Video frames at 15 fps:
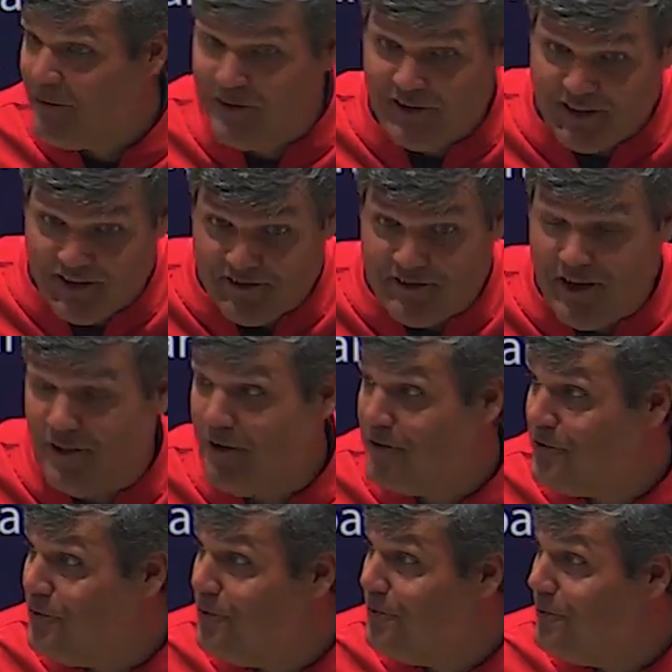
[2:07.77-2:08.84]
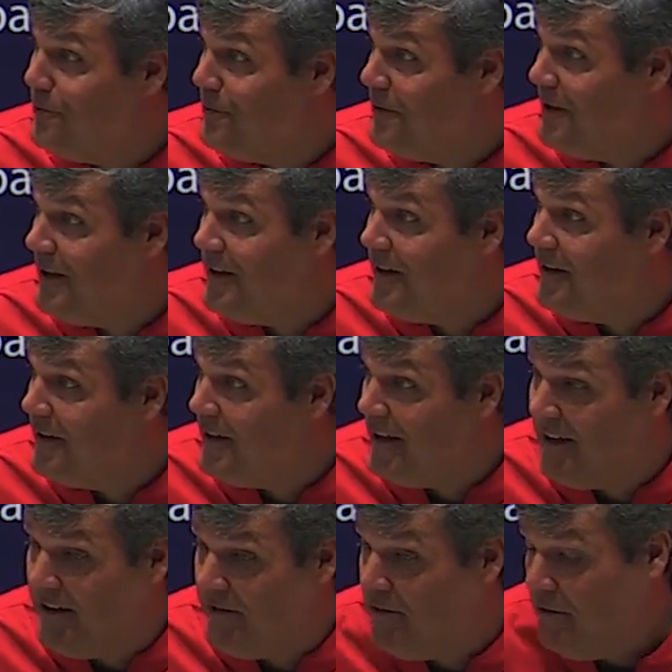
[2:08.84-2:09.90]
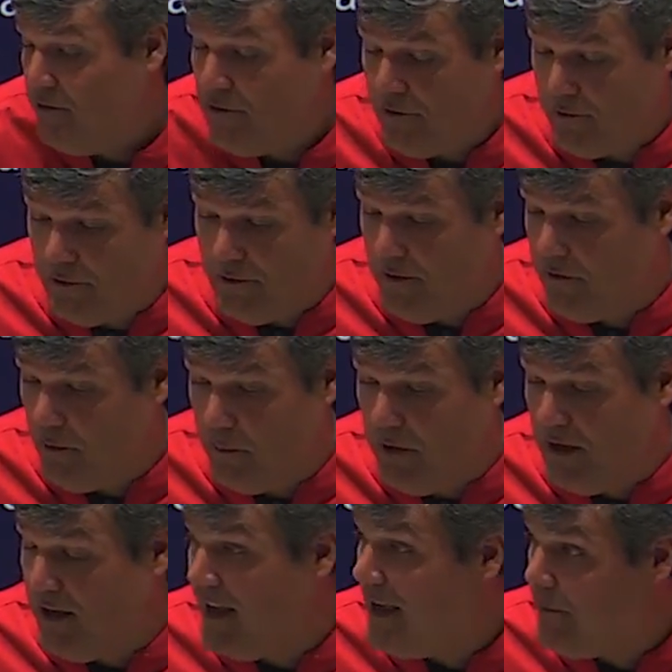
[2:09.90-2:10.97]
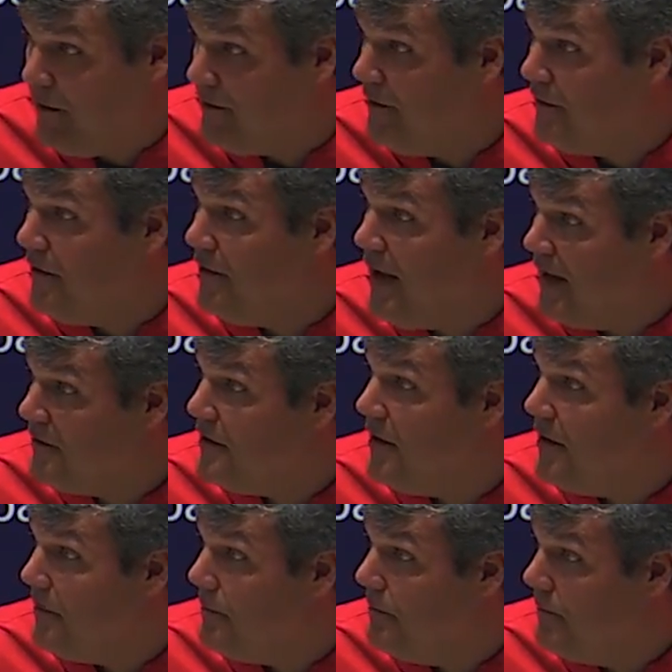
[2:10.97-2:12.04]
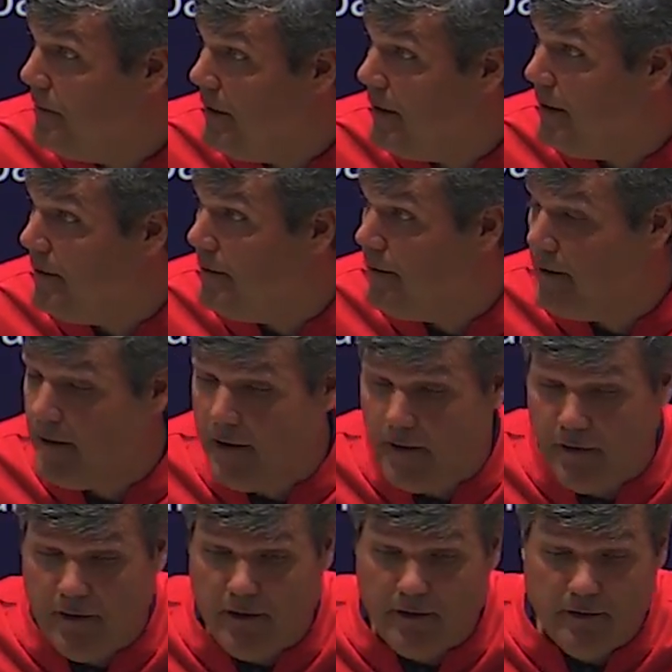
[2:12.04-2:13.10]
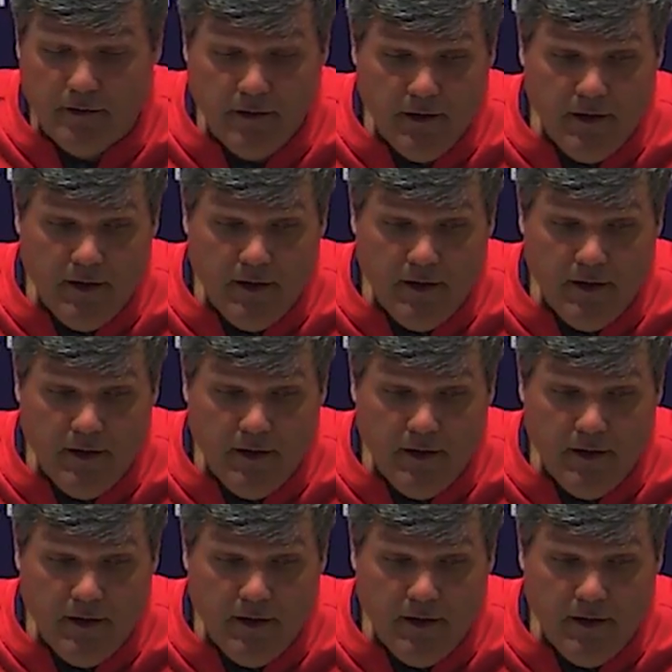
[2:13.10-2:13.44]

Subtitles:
It's against LSU, and it's a big game because it's the next game. And I think